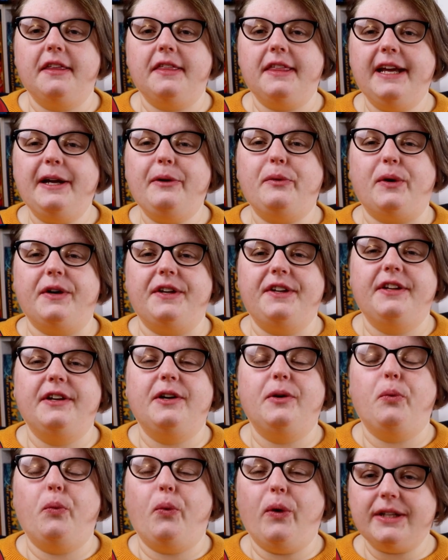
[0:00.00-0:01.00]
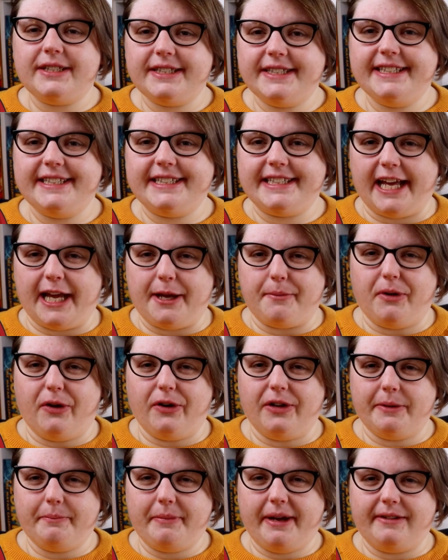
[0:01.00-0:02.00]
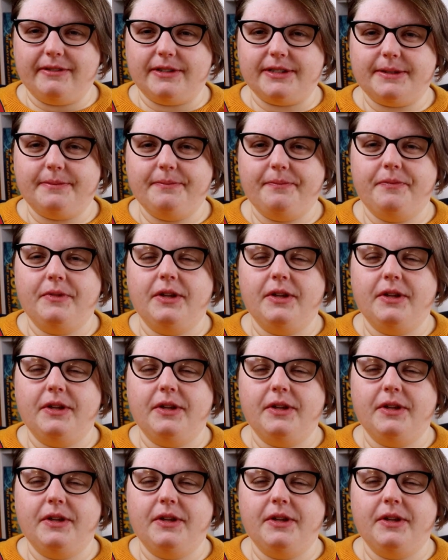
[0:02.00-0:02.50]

Thing 1. What's this game all about?